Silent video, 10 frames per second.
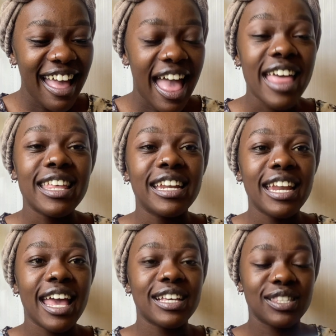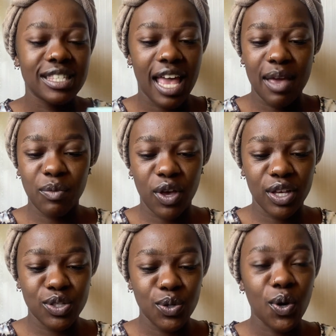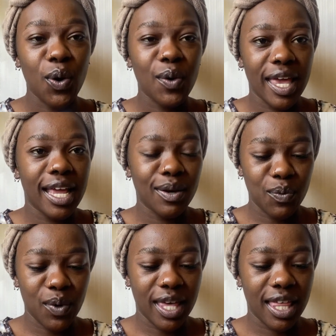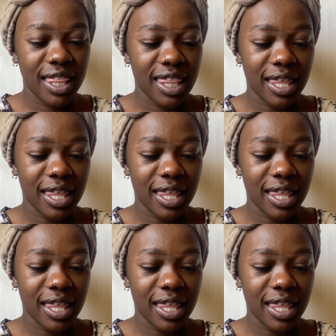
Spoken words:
And then next, I'm going to go in with